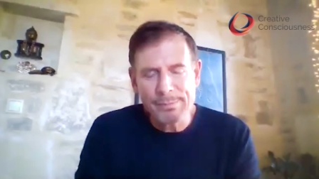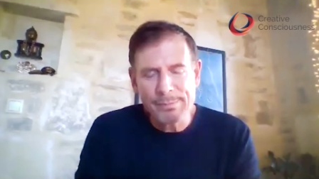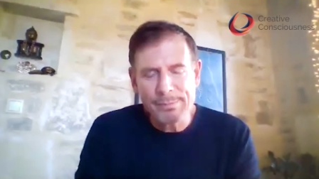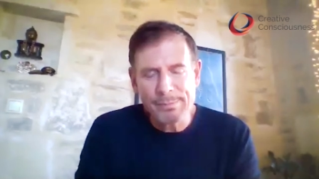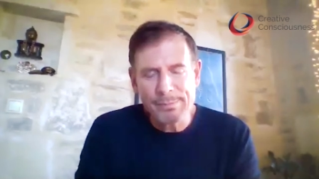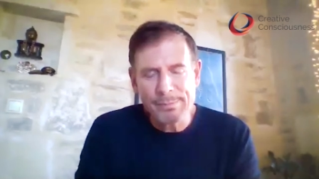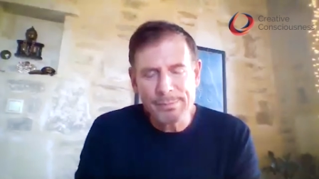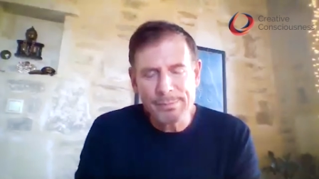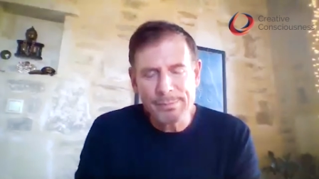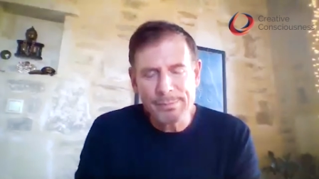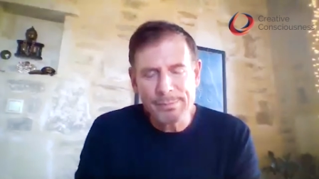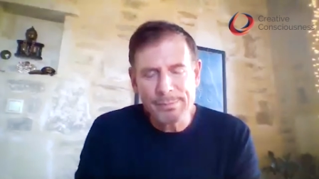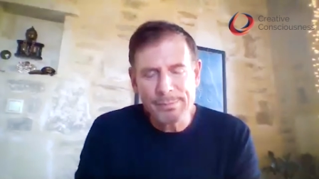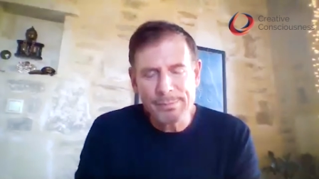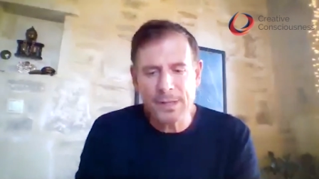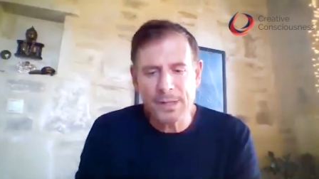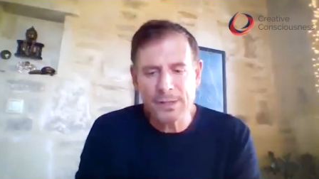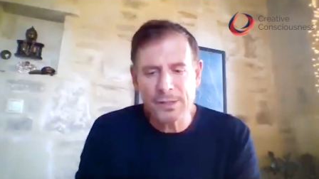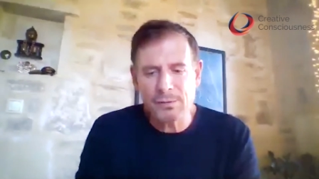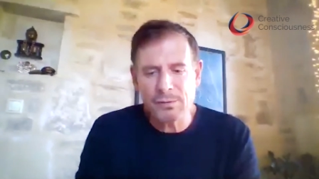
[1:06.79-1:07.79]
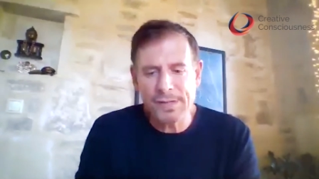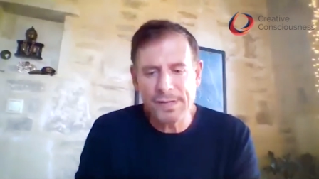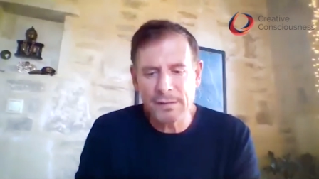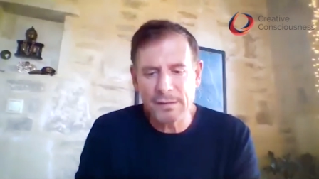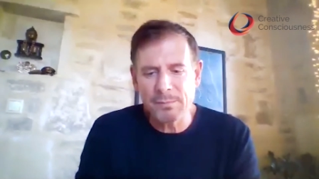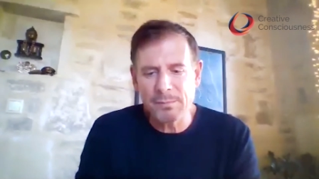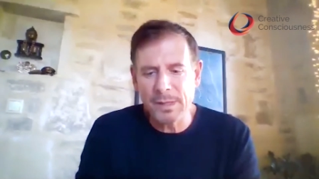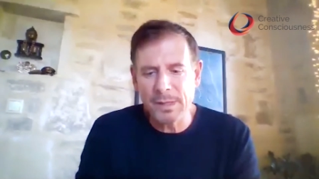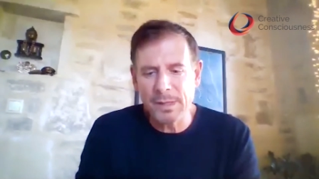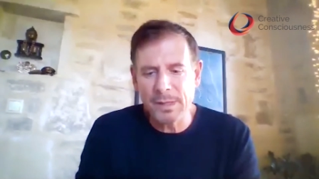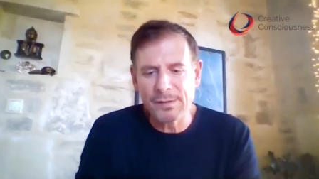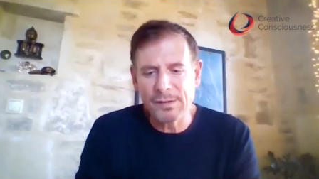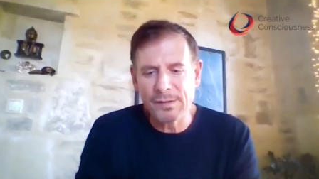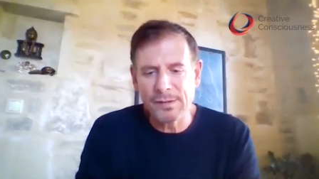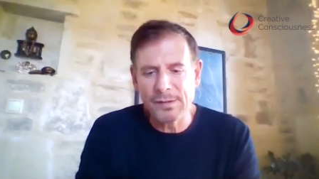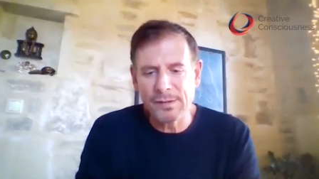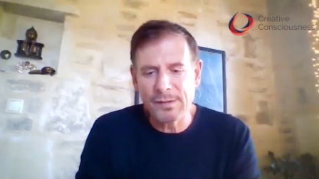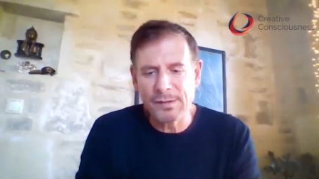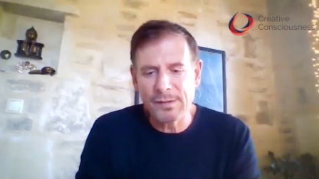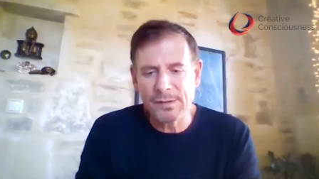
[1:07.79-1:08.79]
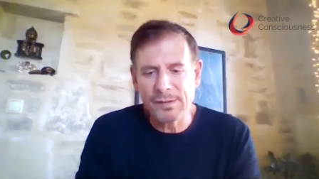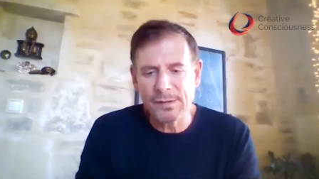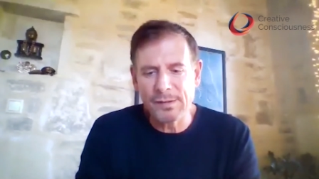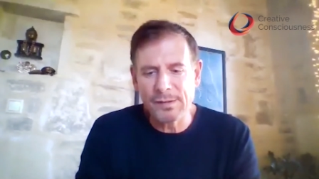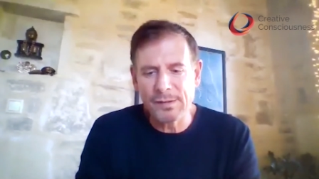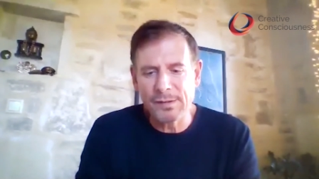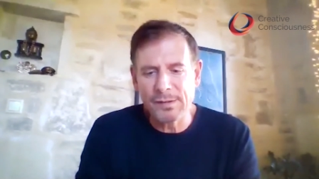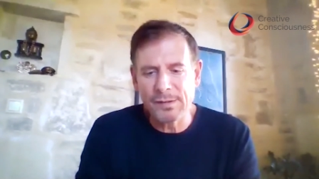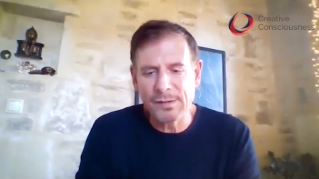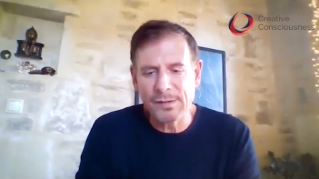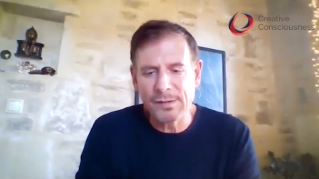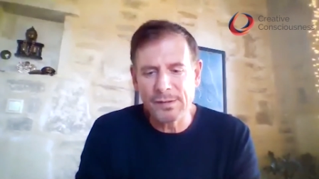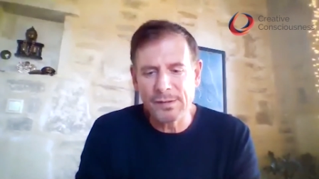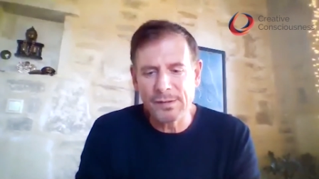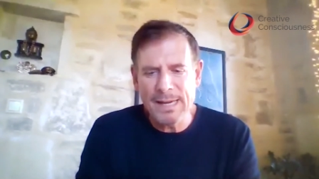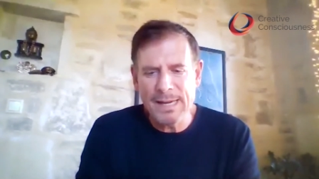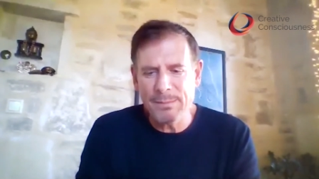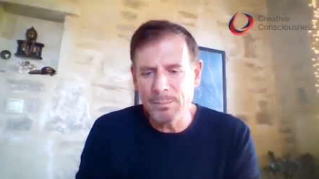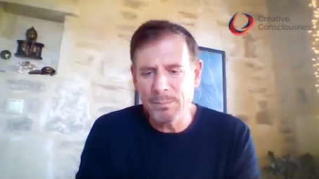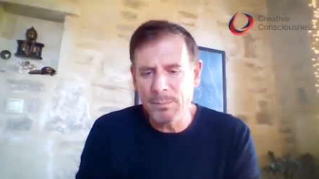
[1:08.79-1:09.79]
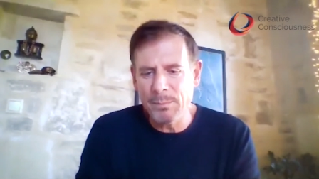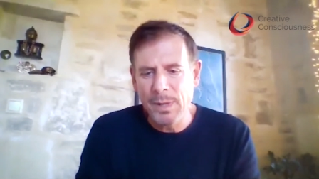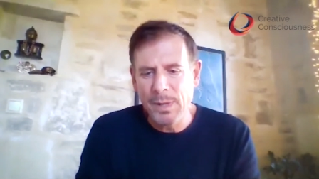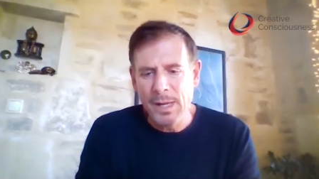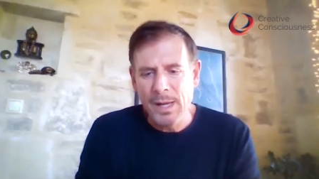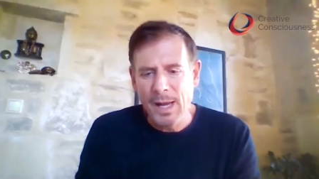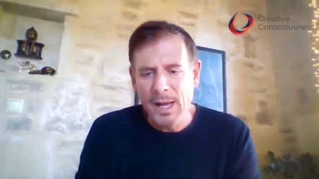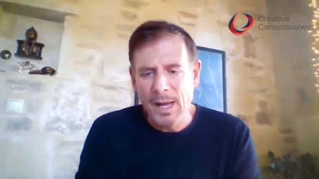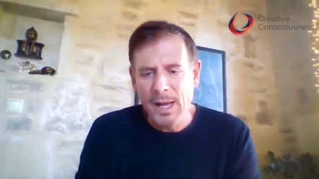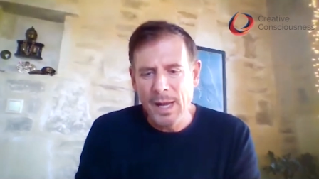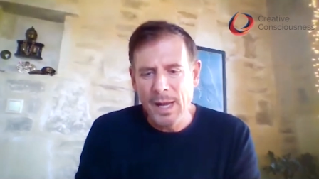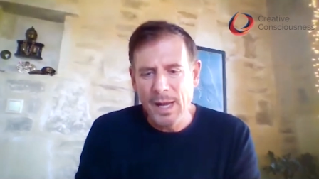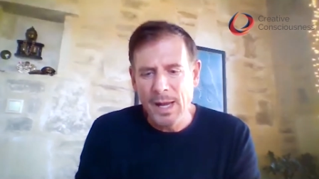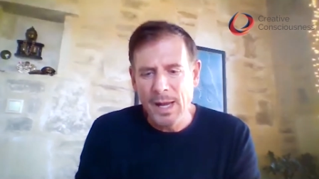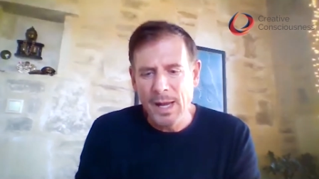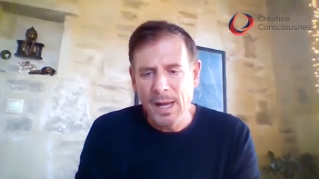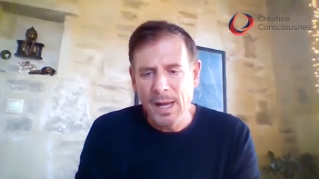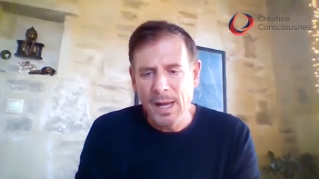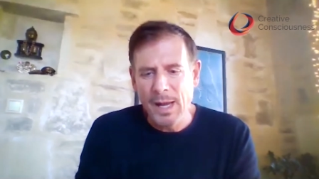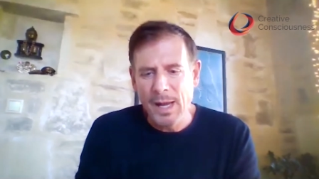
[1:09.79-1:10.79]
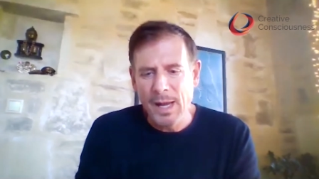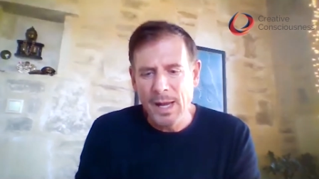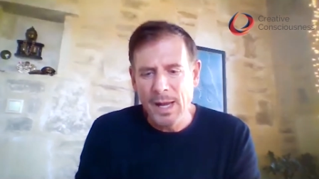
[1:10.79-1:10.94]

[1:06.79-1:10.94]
There's so much resentment, so much blame, um,